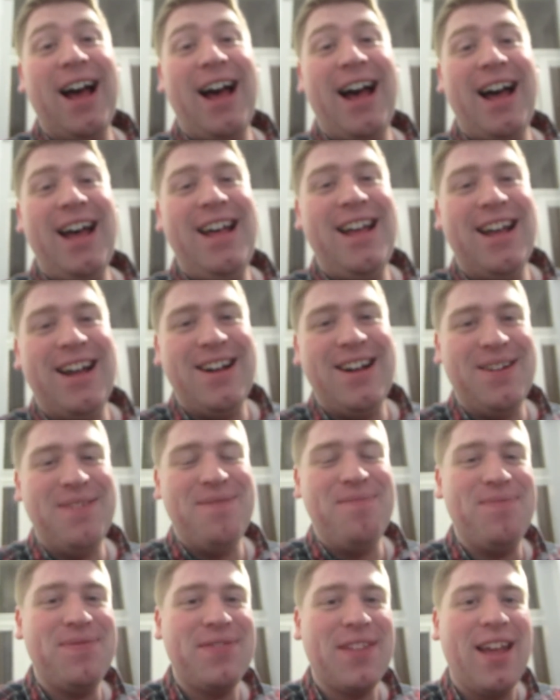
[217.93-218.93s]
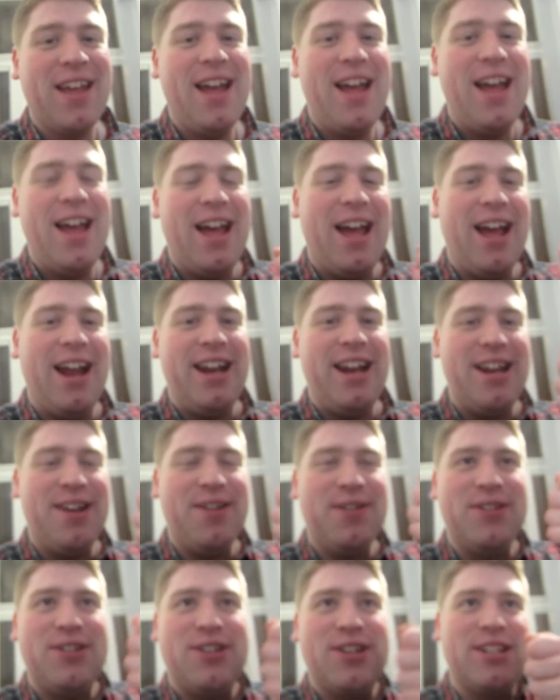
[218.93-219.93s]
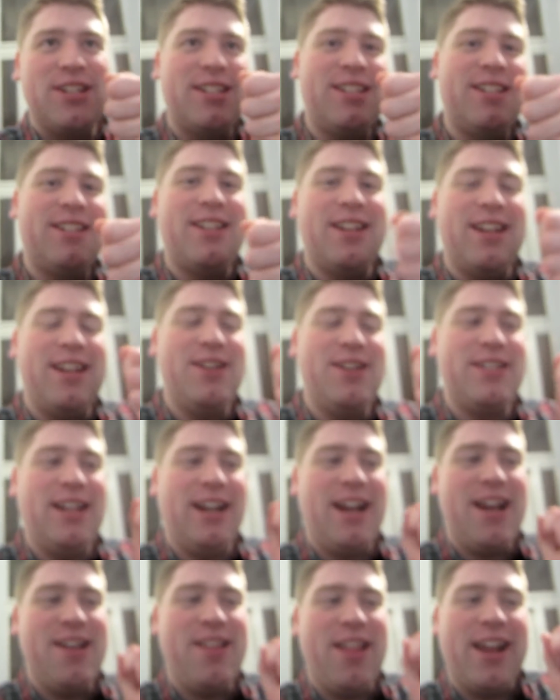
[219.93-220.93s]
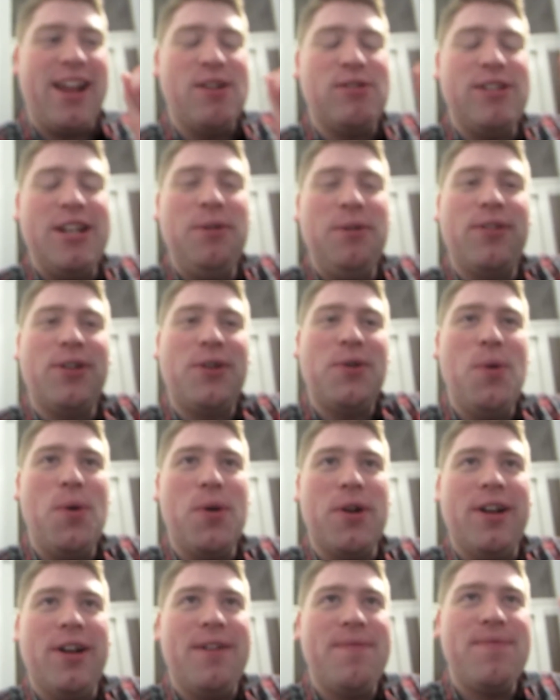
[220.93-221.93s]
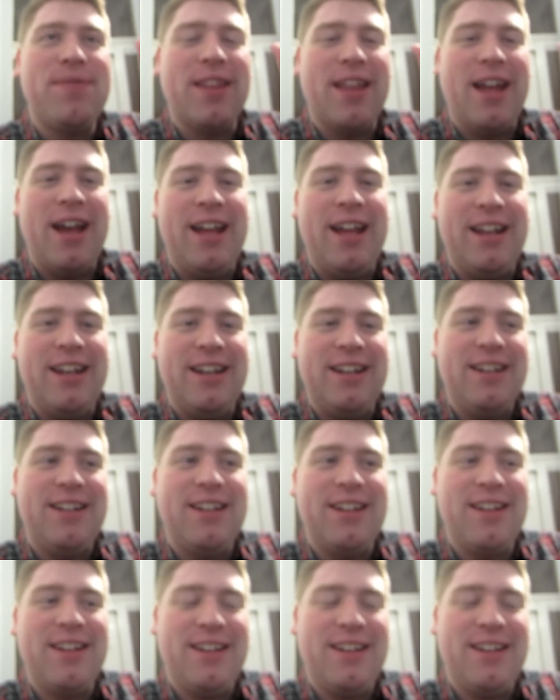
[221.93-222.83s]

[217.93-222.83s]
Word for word: Um, and he was just he was saying how like he was leading with the corner, and